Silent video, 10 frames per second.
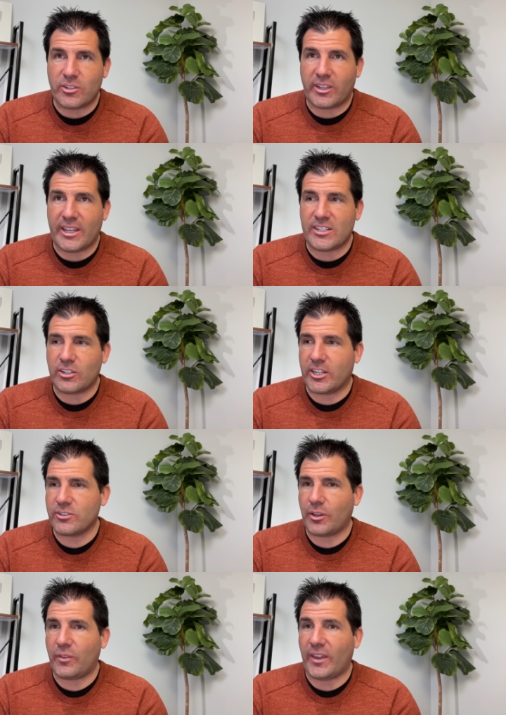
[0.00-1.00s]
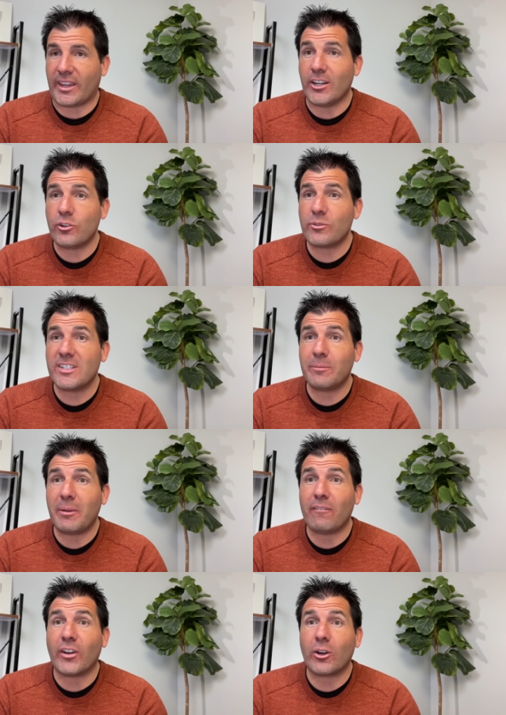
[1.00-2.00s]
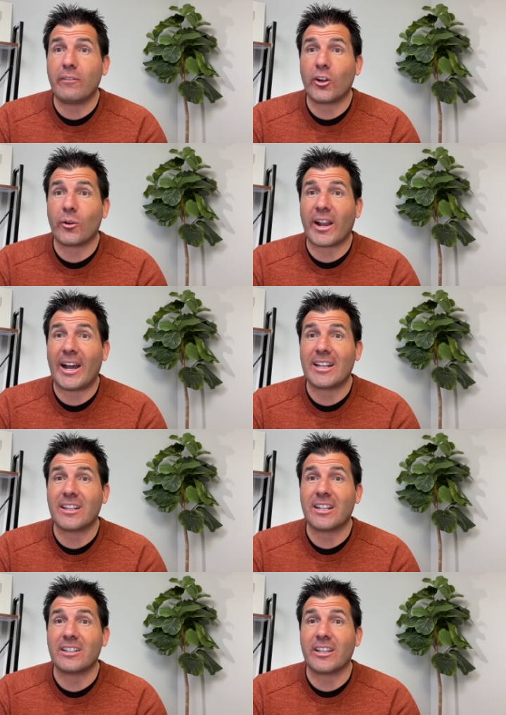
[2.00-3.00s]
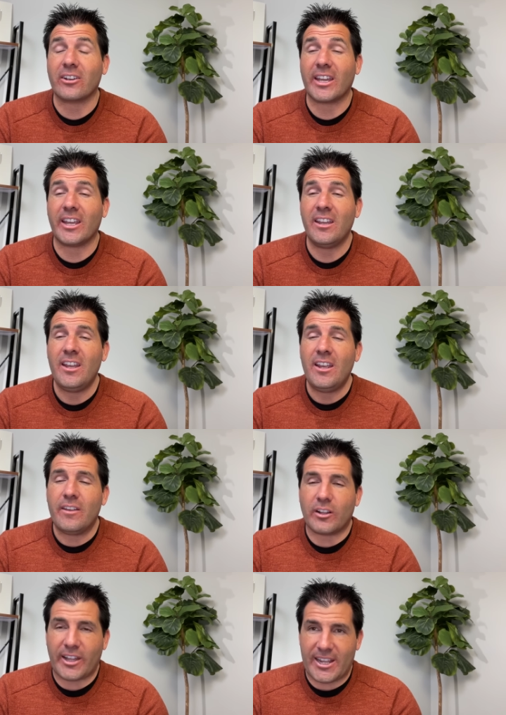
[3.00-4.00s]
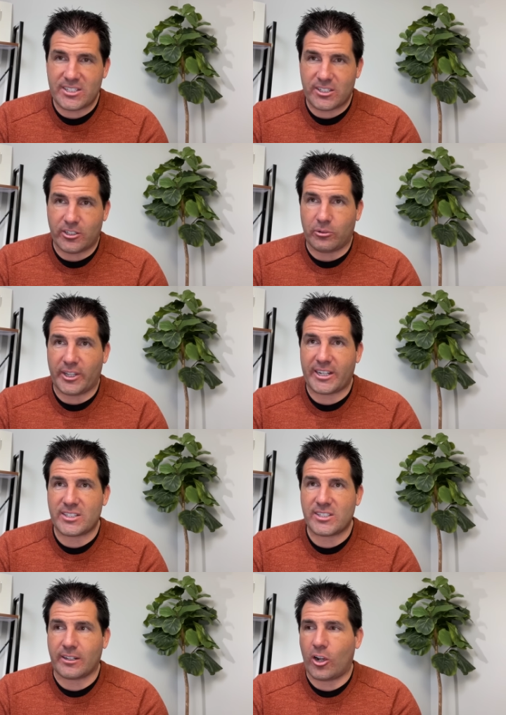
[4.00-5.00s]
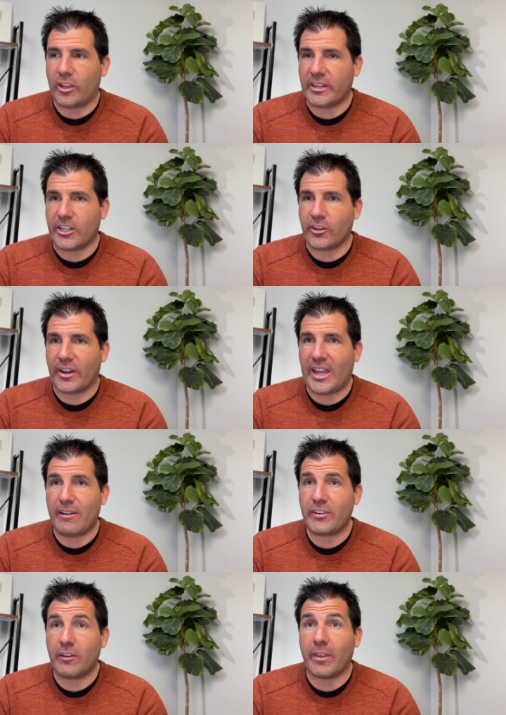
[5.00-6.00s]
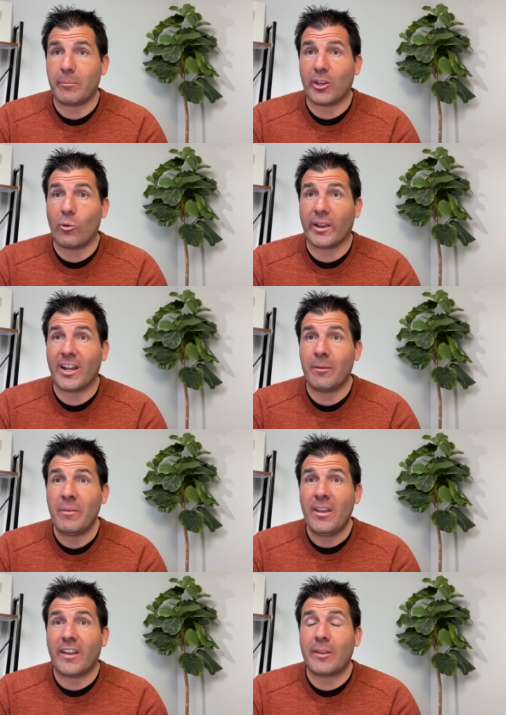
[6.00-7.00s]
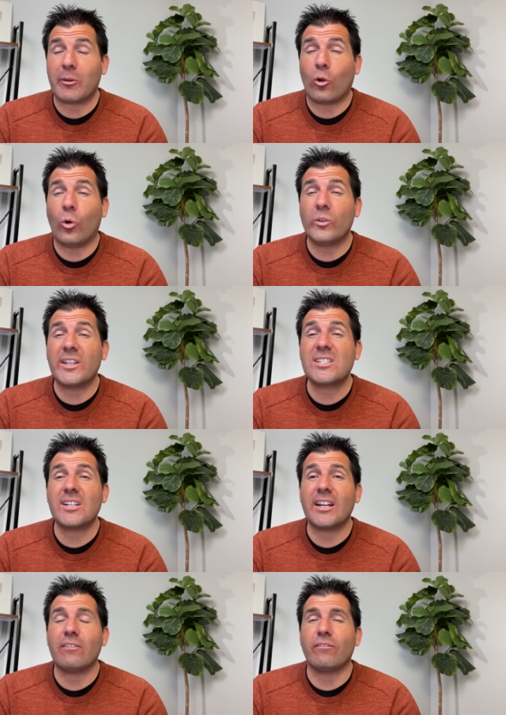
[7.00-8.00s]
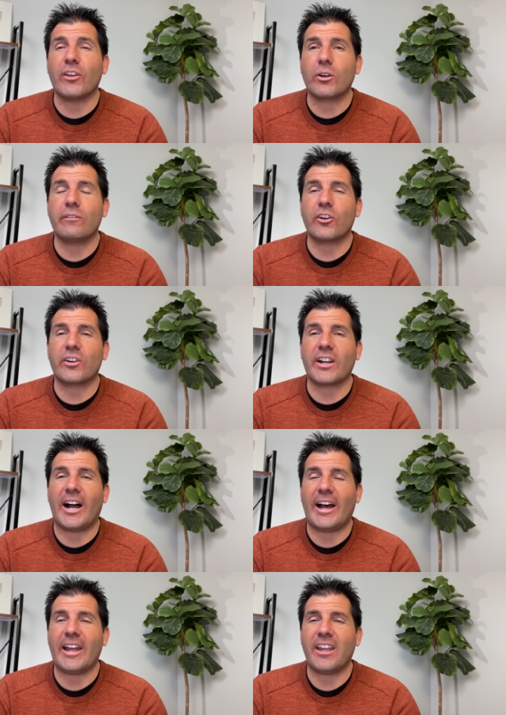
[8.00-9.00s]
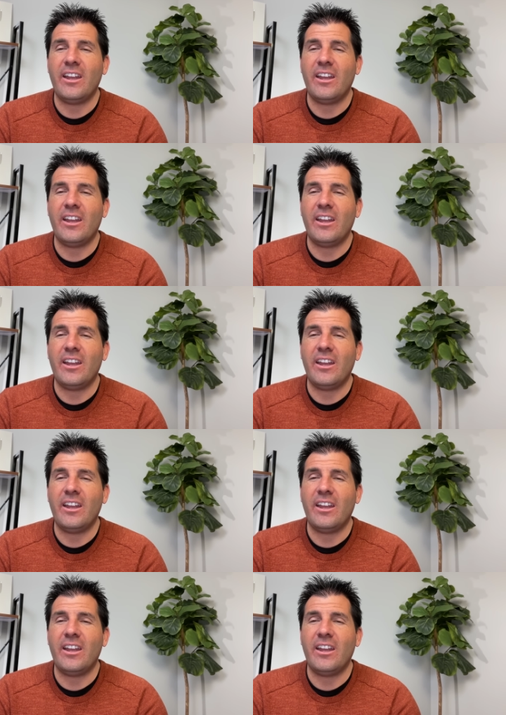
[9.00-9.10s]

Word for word: Okay, so here's the thing: interest rates have been very, very high lately. Okay, the last, you know, like I said, call it a year and a half now, they've been going up and they've been holding steady, very, very high.